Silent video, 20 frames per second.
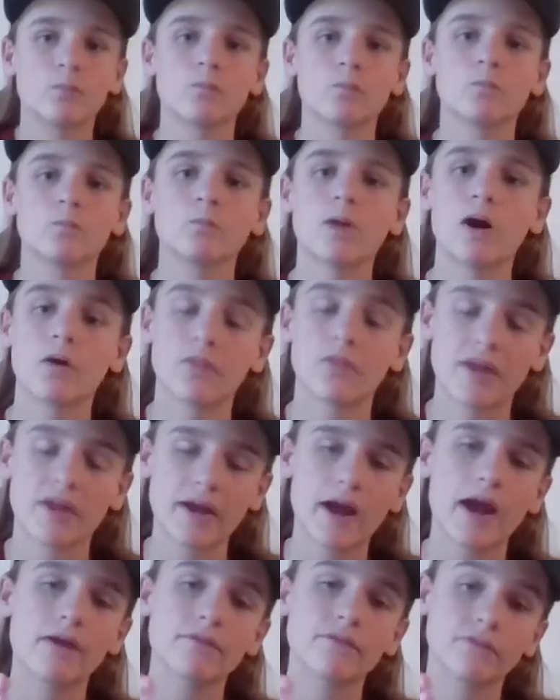Well, they
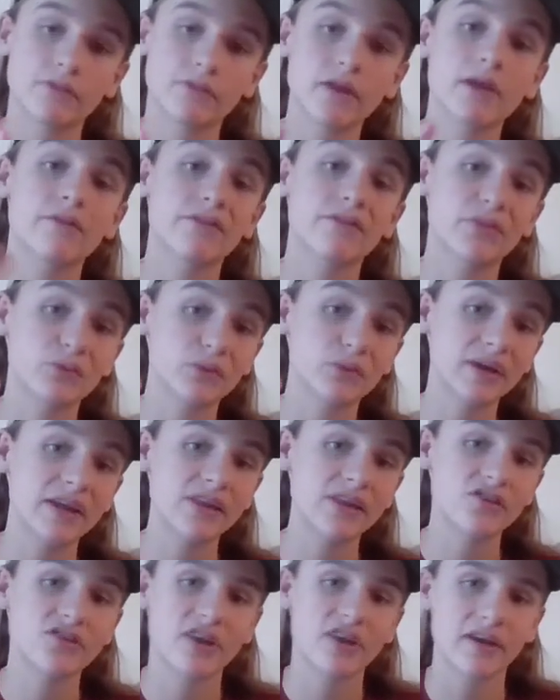have they have three
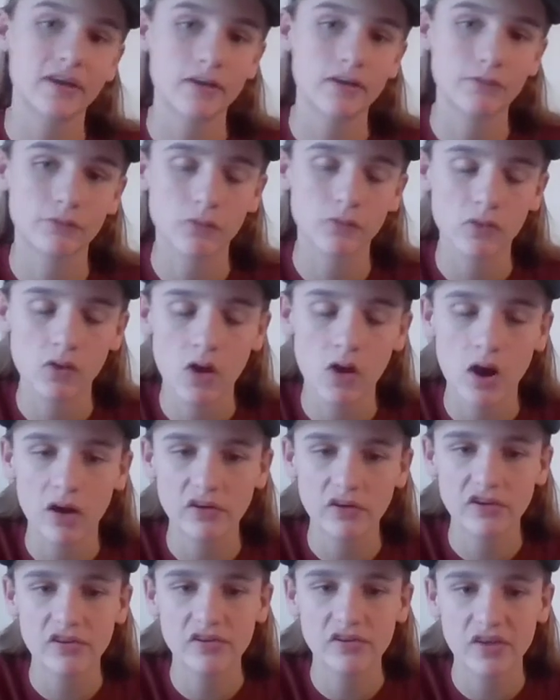consecutive
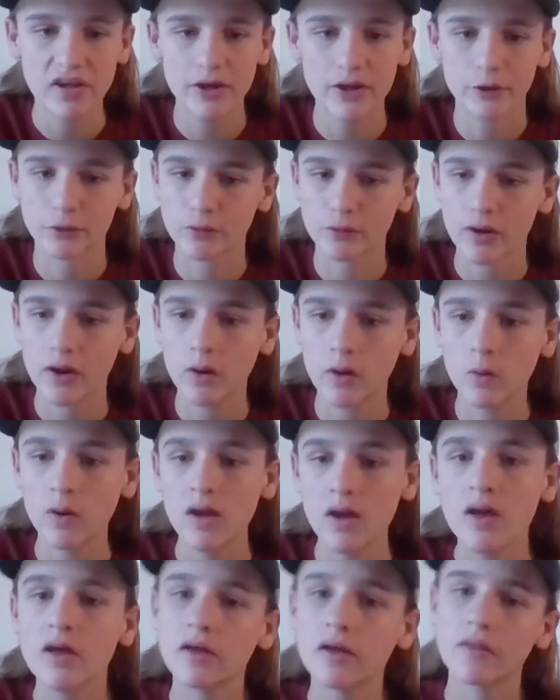losses in a row.
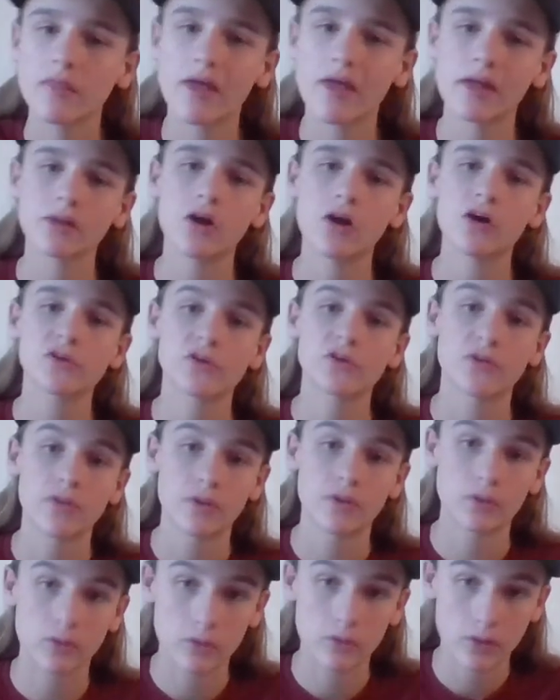They lost
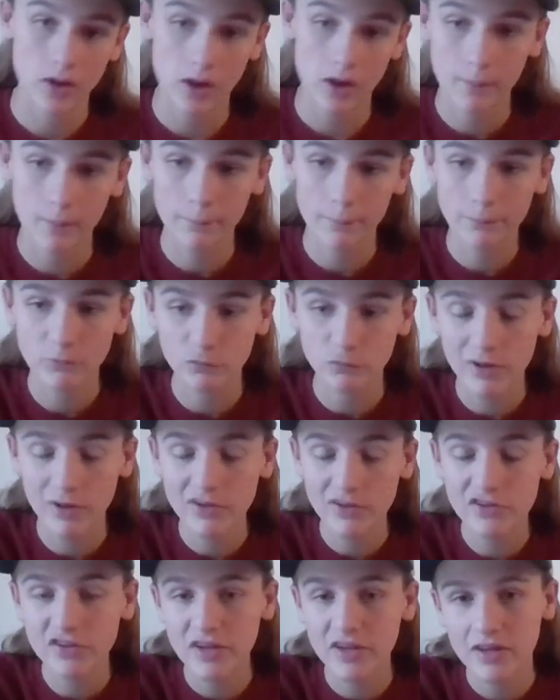the um,
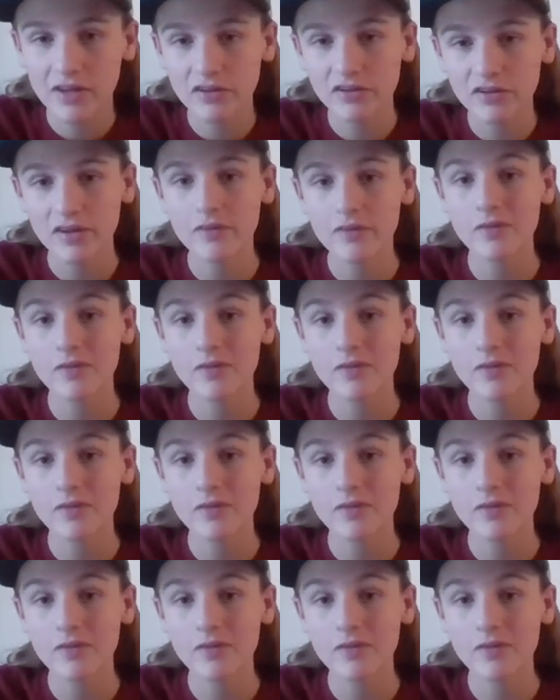Redskins and